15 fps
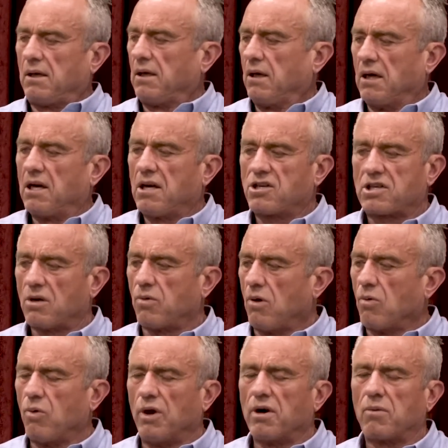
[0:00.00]
And he said, "Well,
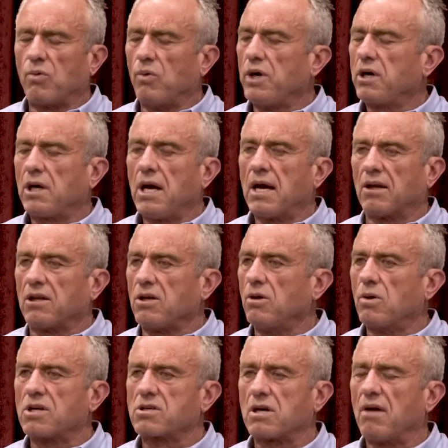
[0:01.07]
we can't. The
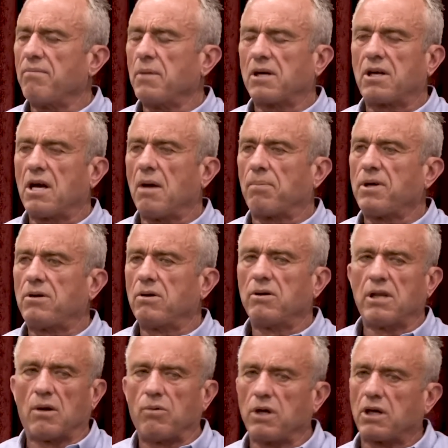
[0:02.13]
U.S. government can't be doing
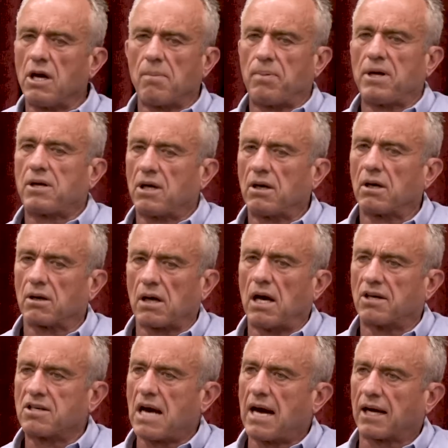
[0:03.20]
that. We can't be
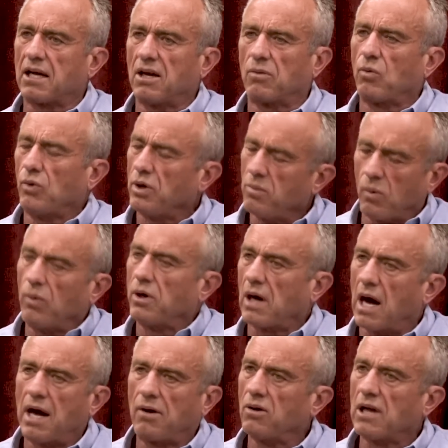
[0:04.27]
attacking.
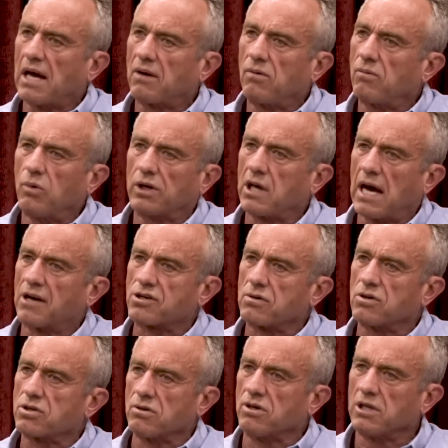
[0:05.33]
I don't like what
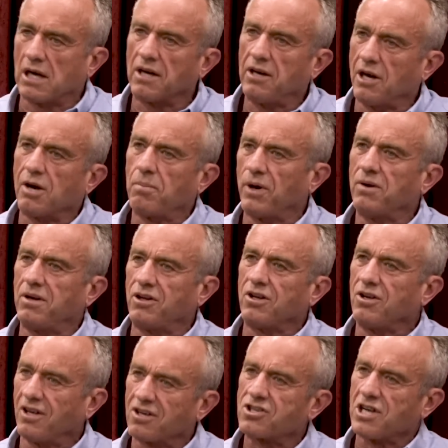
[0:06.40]
Castro's doing down there, but
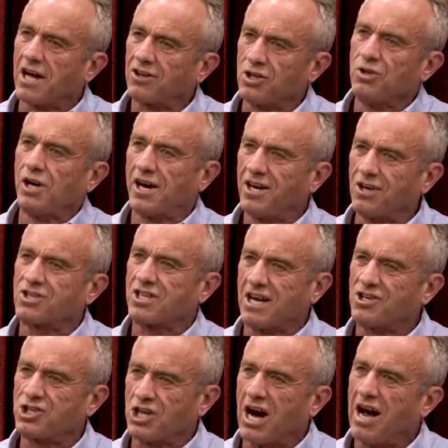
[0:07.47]
it's not the United
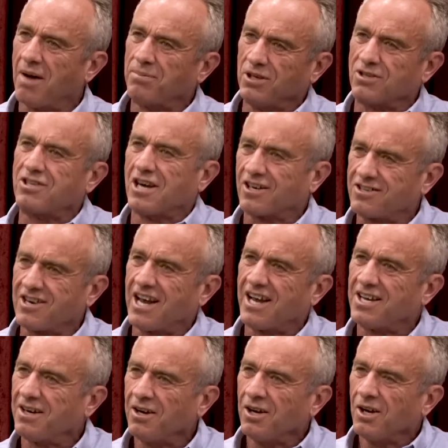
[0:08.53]
States' job to
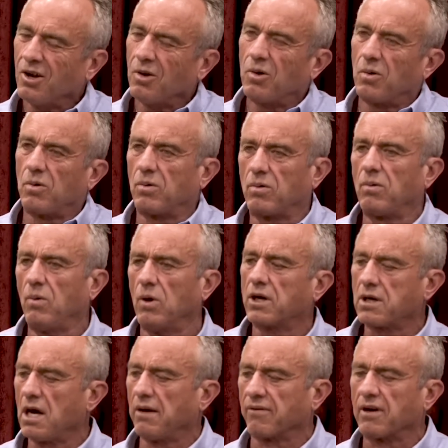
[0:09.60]
dictate what
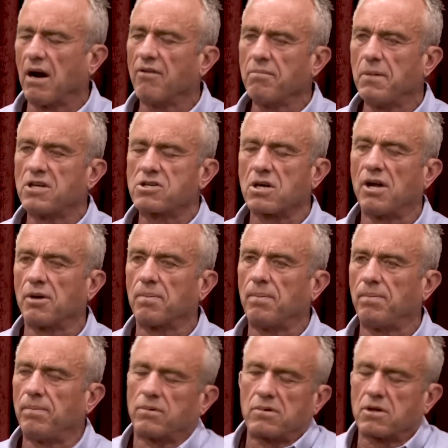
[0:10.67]
kind of governments other
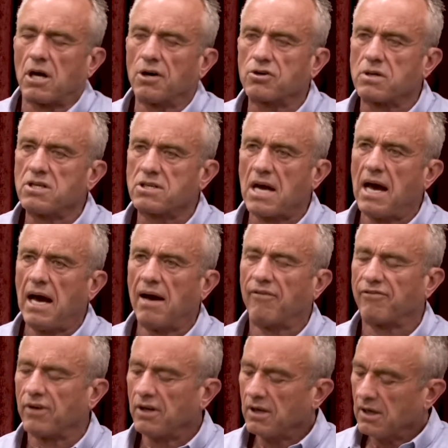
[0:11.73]
countries
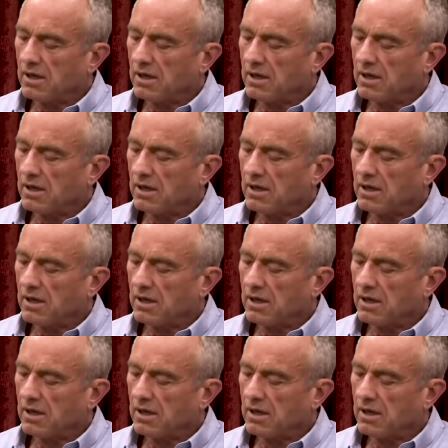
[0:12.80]
have."